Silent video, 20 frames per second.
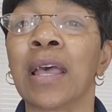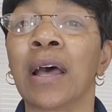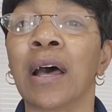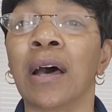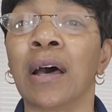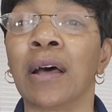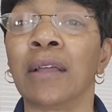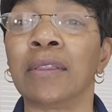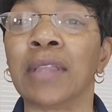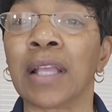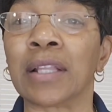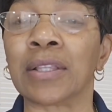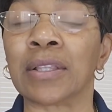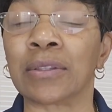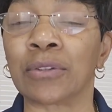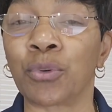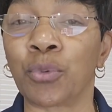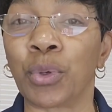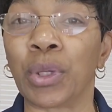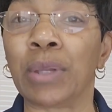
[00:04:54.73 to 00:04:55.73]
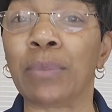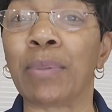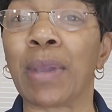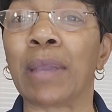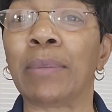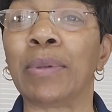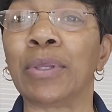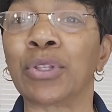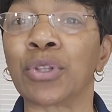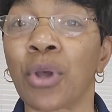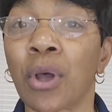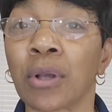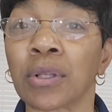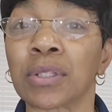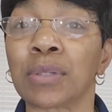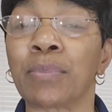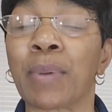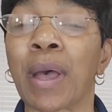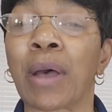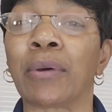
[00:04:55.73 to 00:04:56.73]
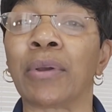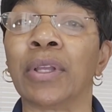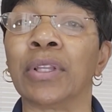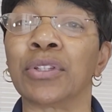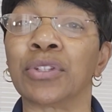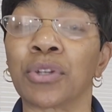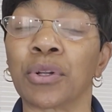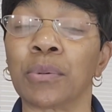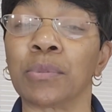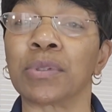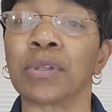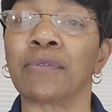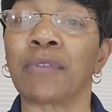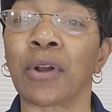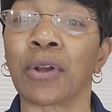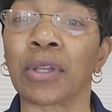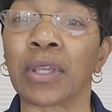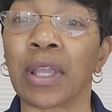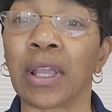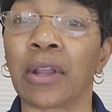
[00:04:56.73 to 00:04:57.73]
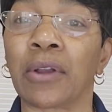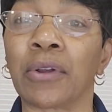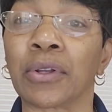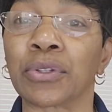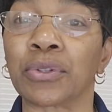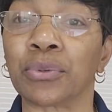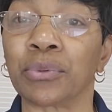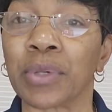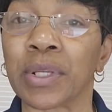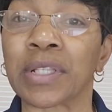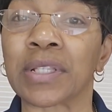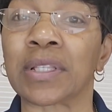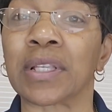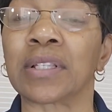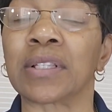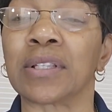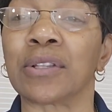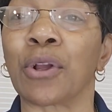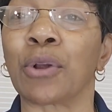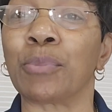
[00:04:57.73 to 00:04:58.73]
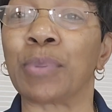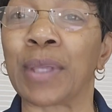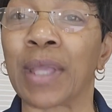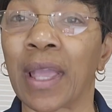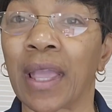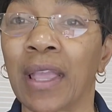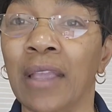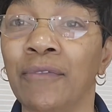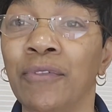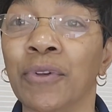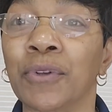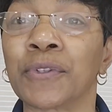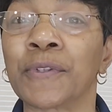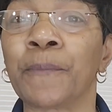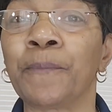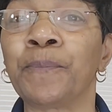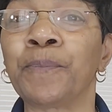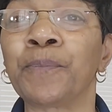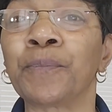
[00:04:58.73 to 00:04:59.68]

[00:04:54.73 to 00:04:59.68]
that Queen Baby talks about in terms of our characteristics and our behaviors.